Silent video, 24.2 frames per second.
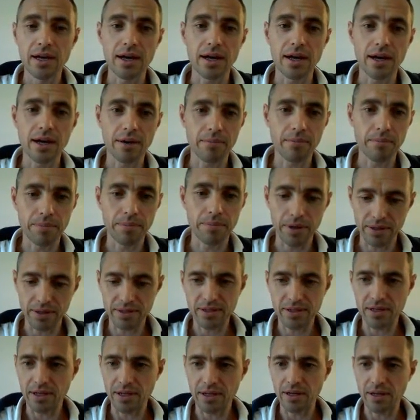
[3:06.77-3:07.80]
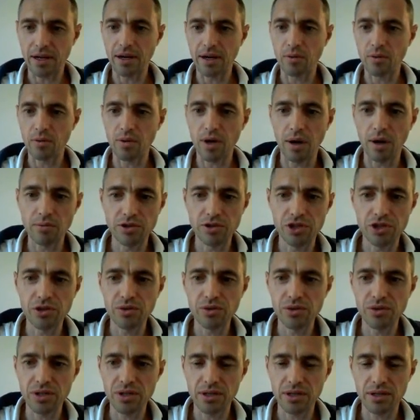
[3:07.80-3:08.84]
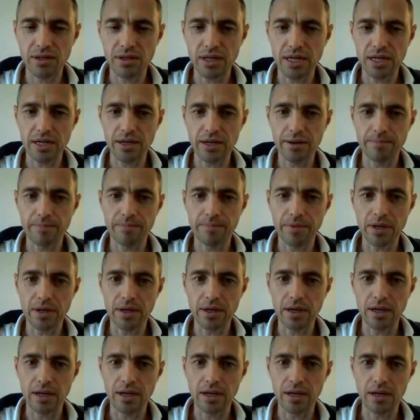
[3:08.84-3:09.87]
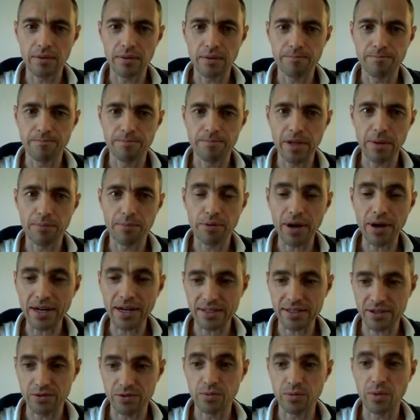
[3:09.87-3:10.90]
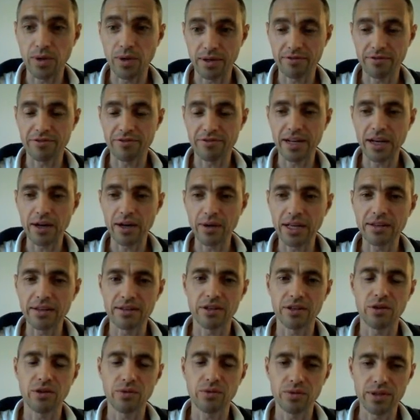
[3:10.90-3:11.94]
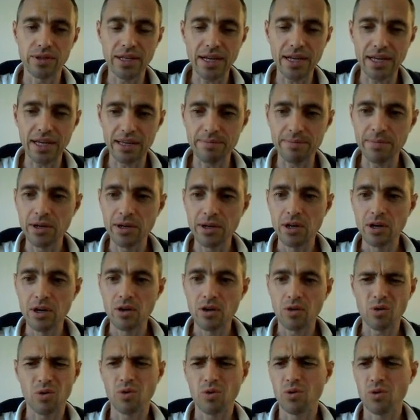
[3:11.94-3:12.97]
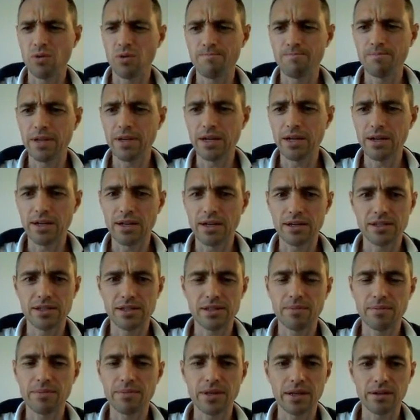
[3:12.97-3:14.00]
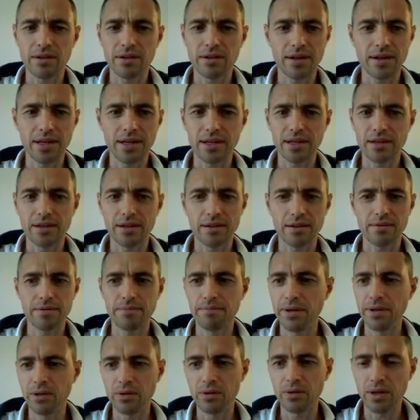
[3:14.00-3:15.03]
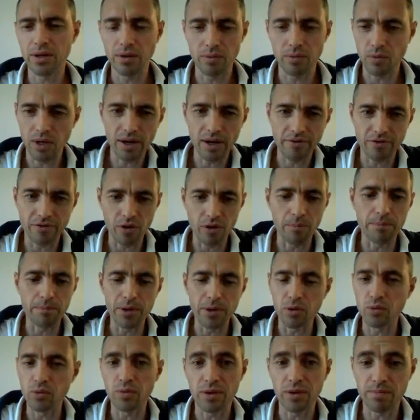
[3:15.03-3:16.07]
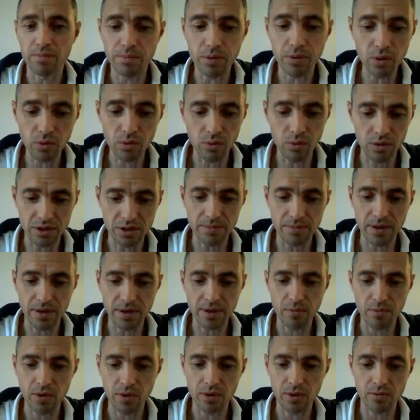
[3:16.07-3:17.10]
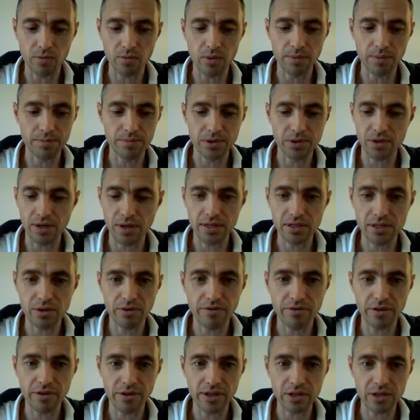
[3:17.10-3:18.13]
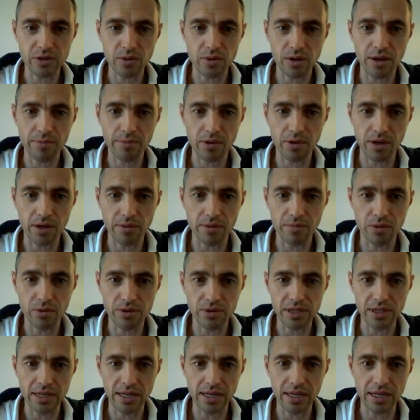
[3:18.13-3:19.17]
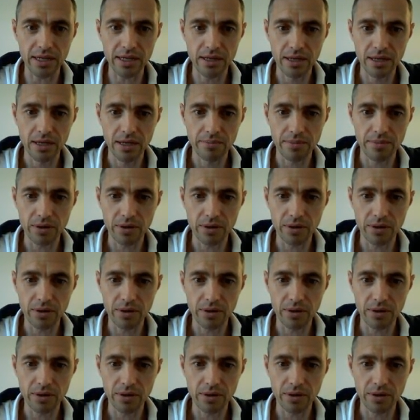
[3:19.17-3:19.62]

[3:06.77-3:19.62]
but uh, I, I would choose a, a a practical one for now, either your name or uh, something like um, build. Uh, well, I've got build with Paul as my well, website, so I, that's what I'm going to put in here.